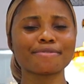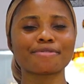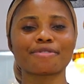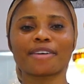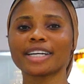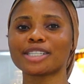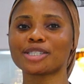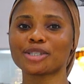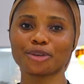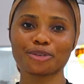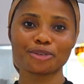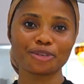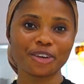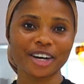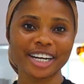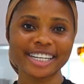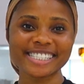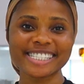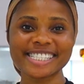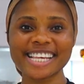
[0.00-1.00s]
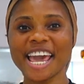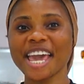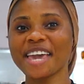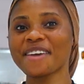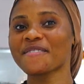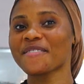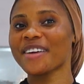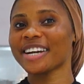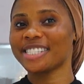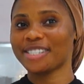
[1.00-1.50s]
Invite your friends,
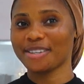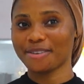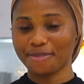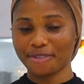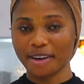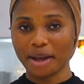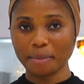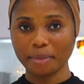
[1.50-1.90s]
invite your